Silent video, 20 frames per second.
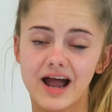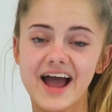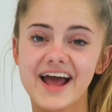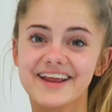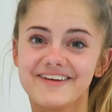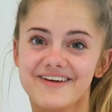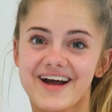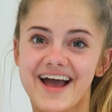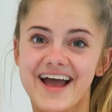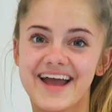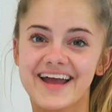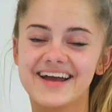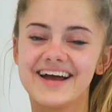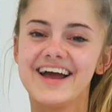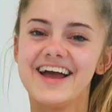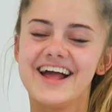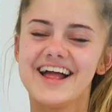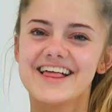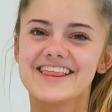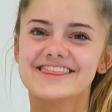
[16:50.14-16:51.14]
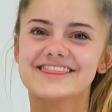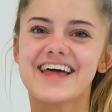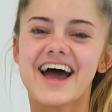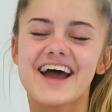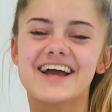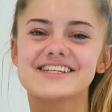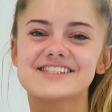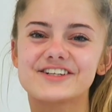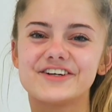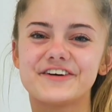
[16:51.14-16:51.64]
Anyway,
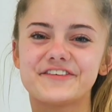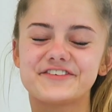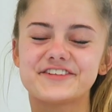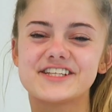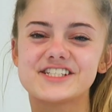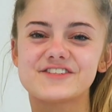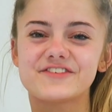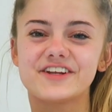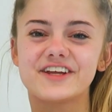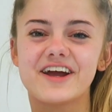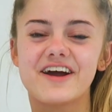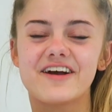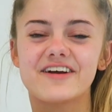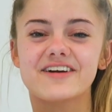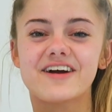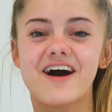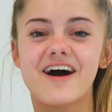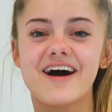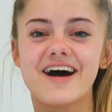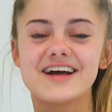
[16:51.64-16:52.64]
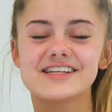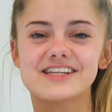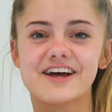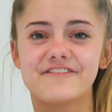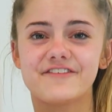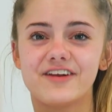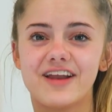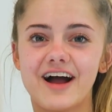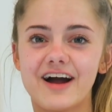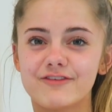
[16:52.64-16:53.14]
that is all for this video, guys.
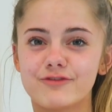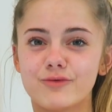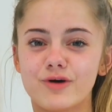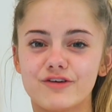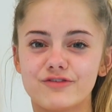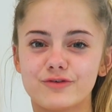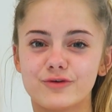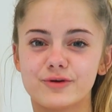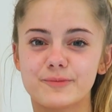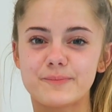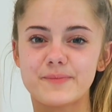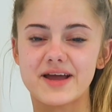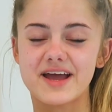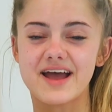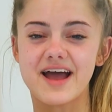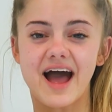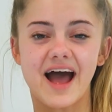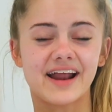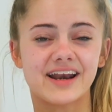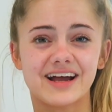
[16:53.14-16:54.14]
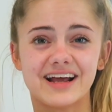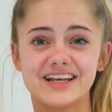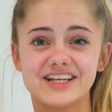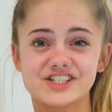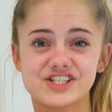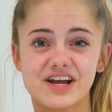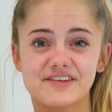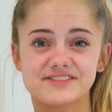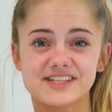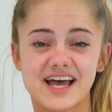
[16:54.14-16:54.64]
I feel like I've waffled a bit and I
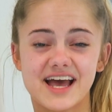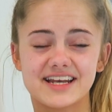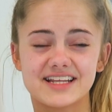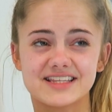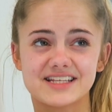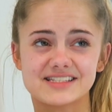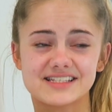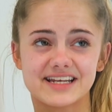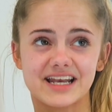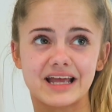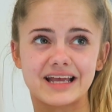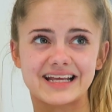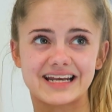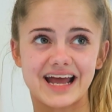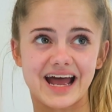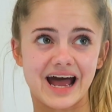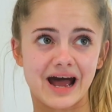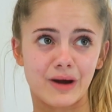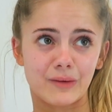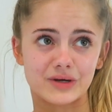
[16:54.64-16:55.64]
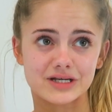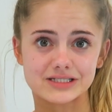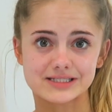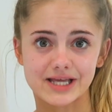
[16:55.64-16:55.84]
literally have to edit this in like an hour.